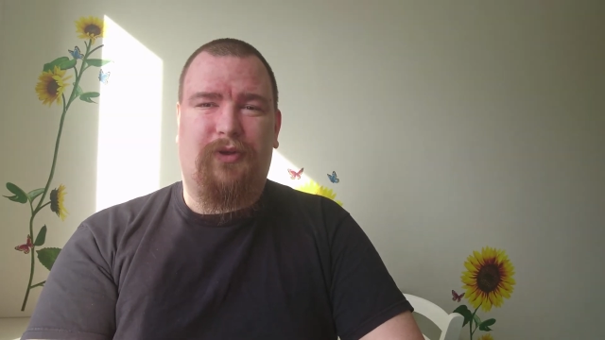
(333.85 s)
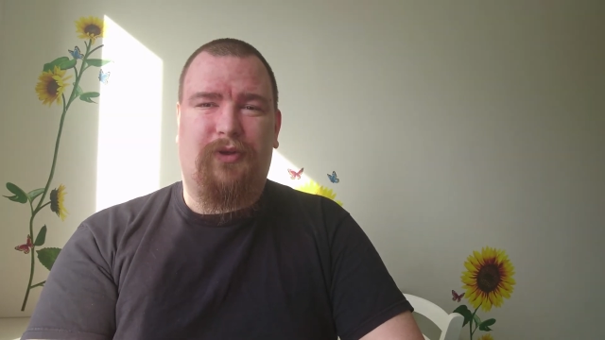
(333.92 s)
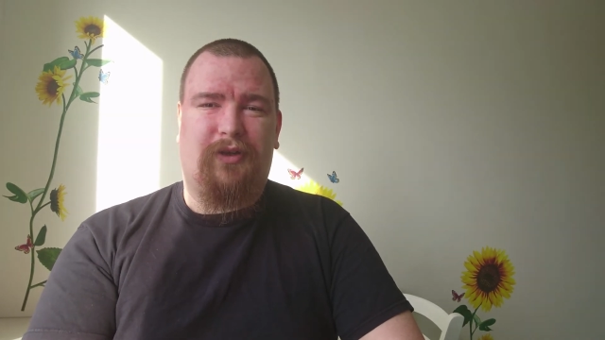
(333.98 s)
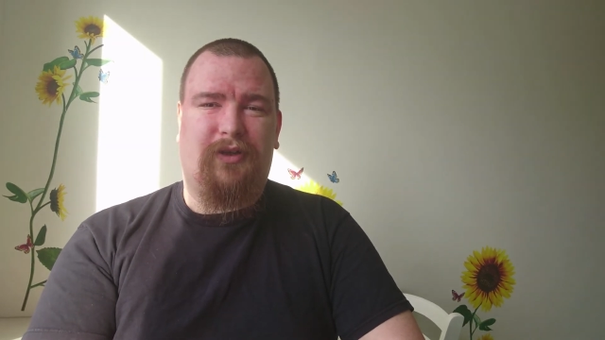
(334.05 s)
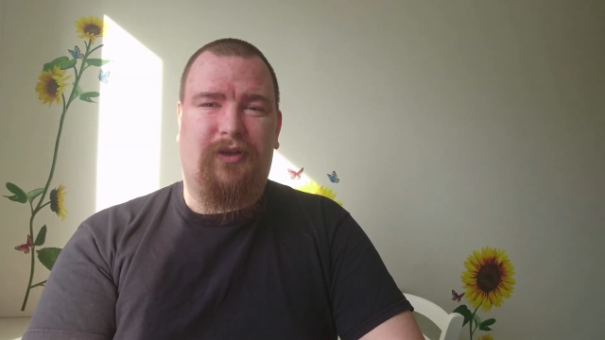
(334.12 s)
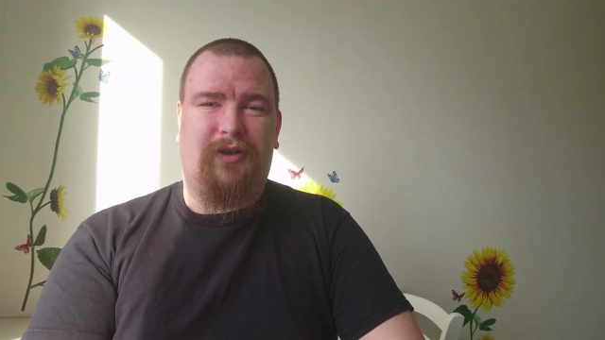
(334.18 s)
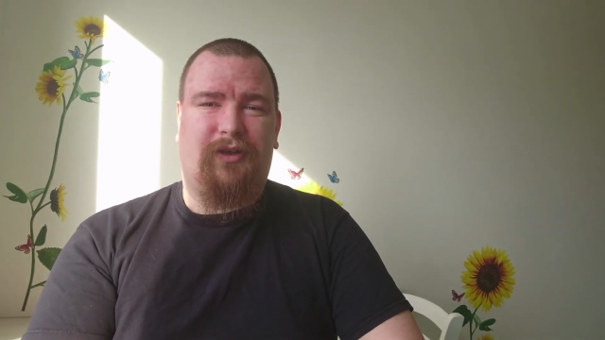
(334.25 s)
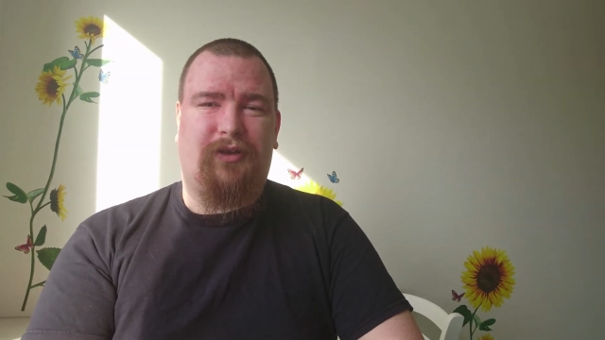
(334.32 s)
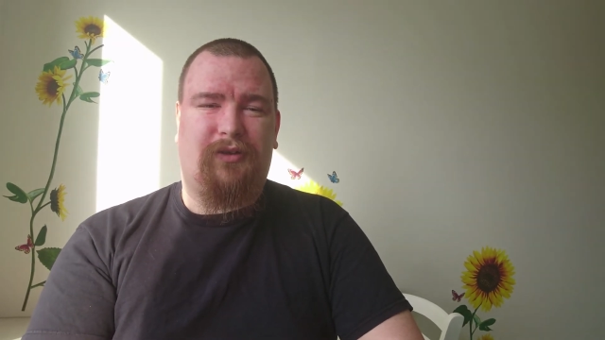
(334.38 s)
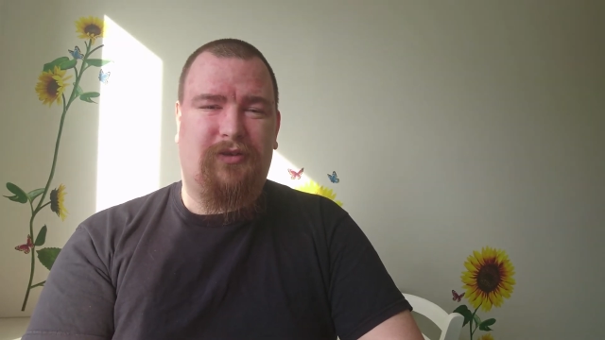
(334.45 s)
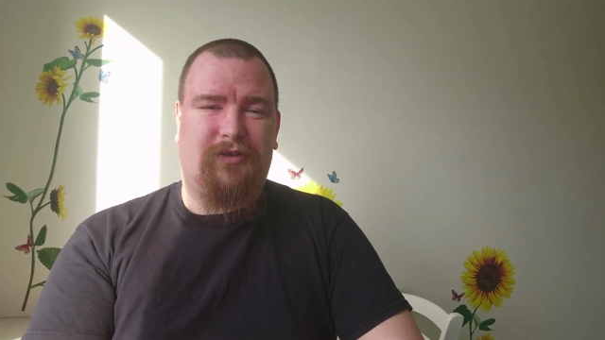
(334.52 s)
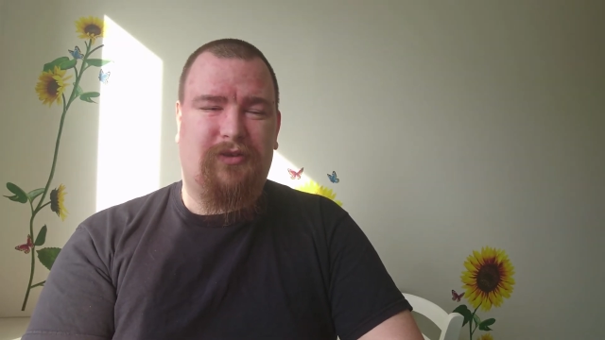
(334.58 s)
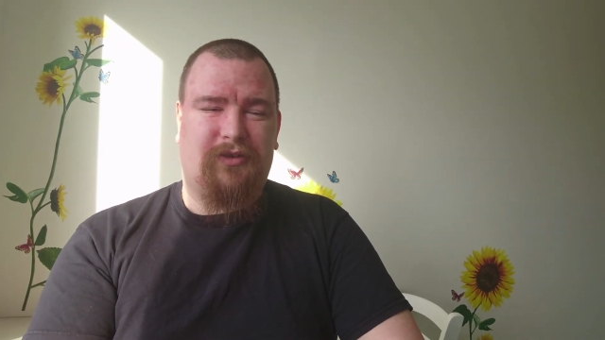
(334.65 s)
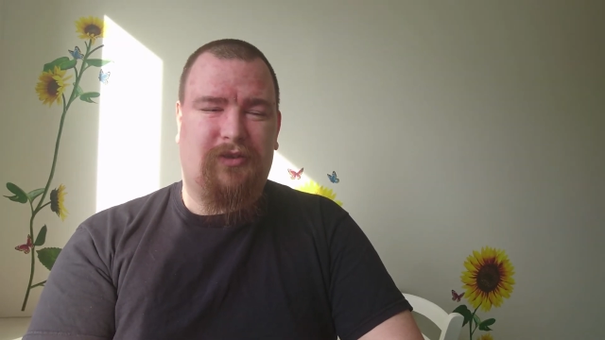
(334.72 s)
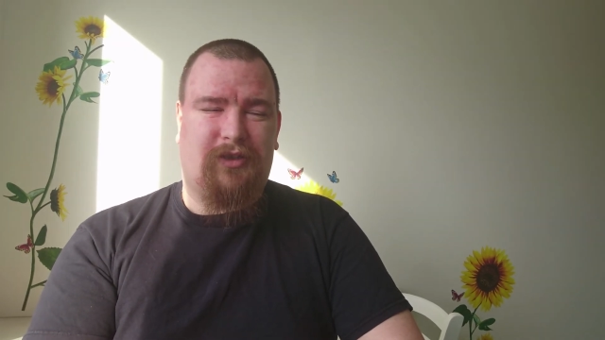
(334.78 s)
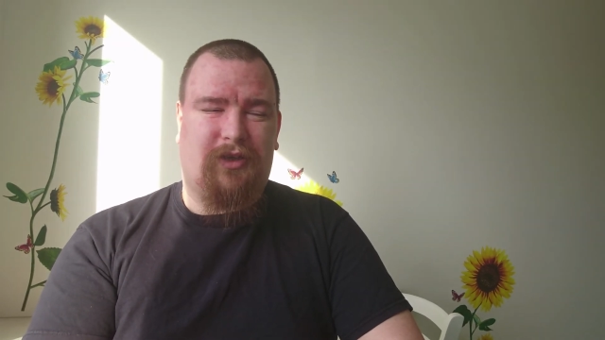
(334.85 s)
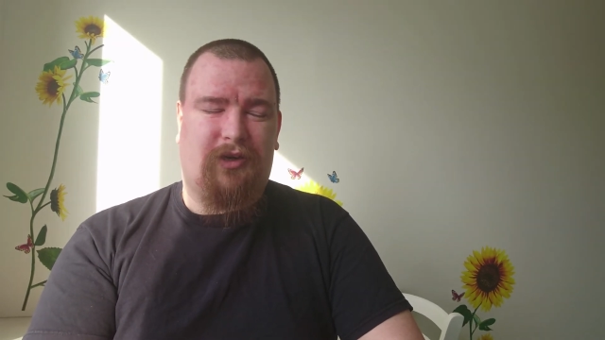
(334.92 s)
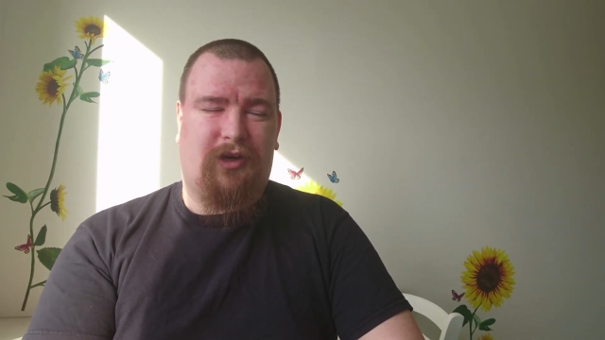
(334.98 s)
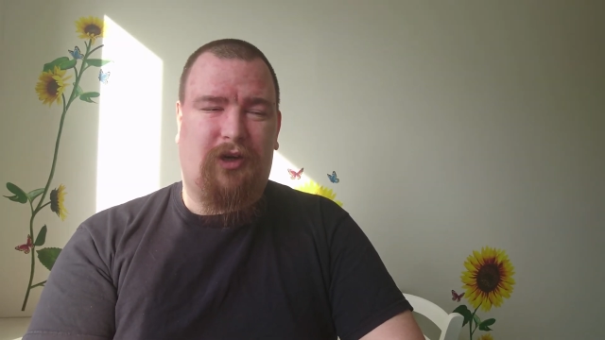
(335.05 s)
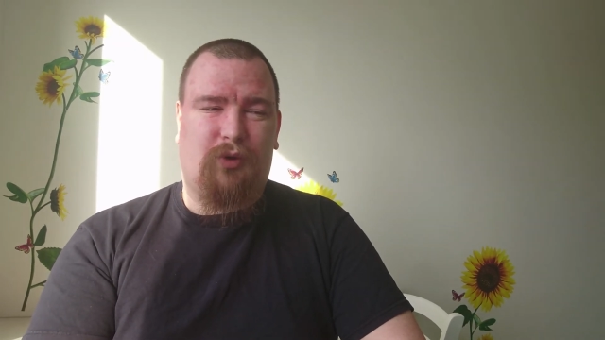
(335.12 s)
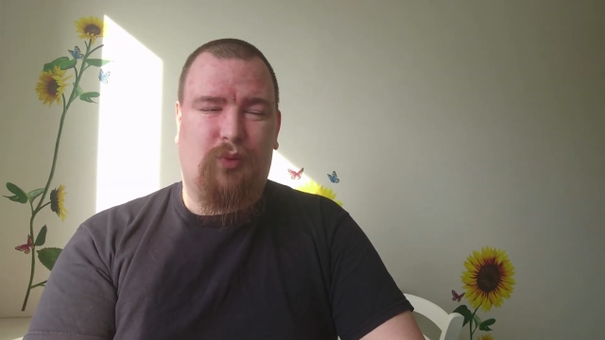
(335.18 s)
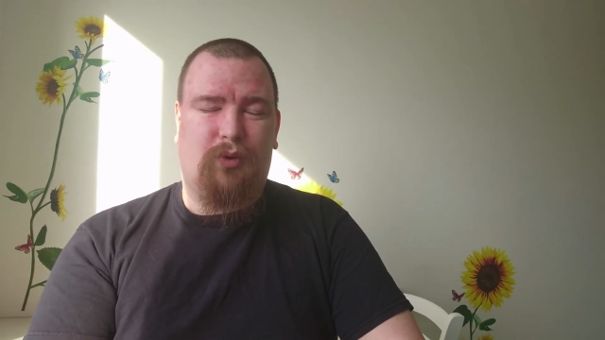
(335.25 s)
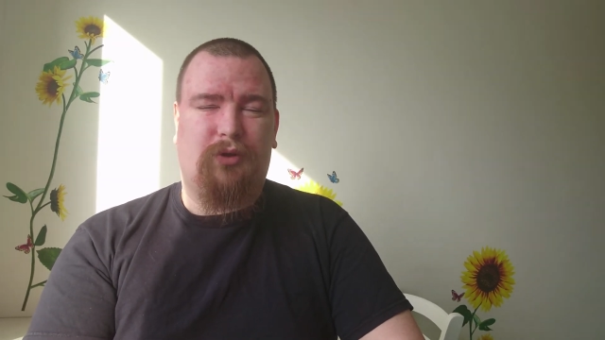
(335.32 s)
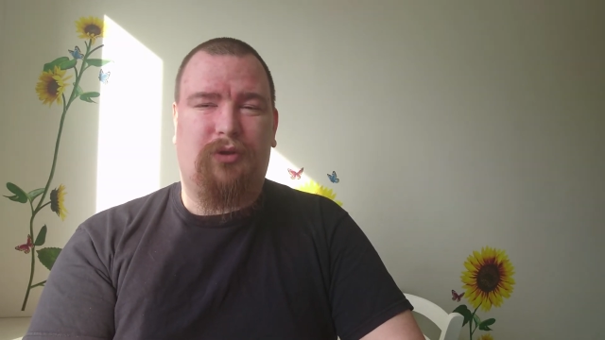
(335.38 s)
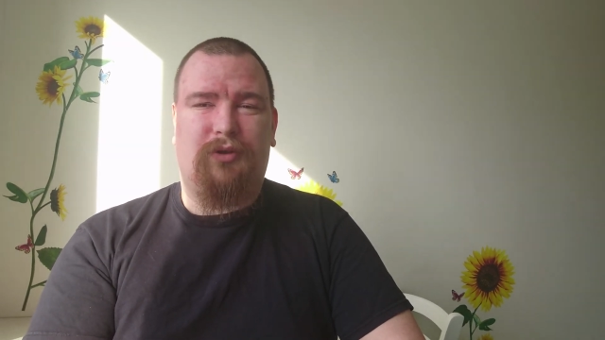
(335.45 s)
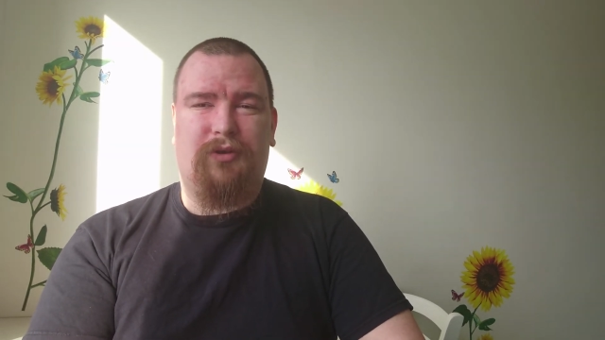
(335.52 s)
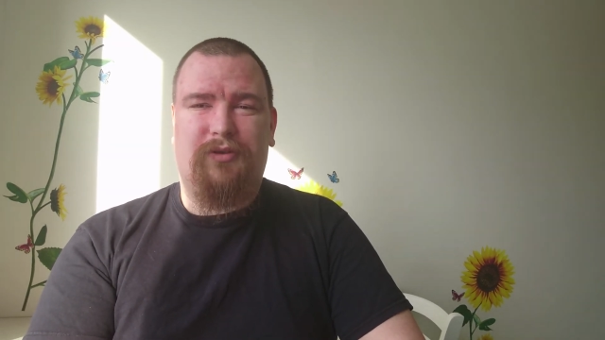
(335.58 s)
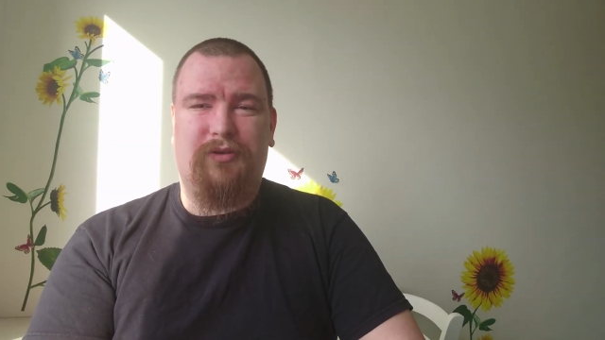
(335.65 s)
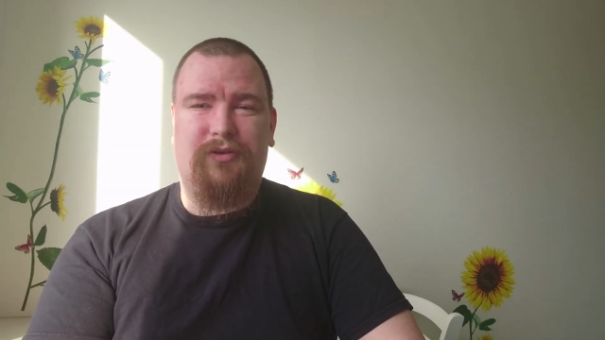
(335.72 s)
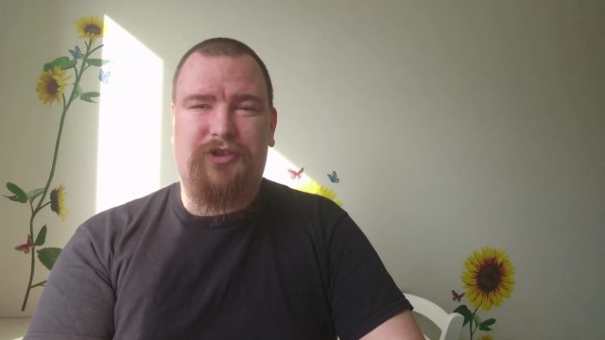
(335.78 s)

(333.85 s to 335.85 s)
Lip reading: and I will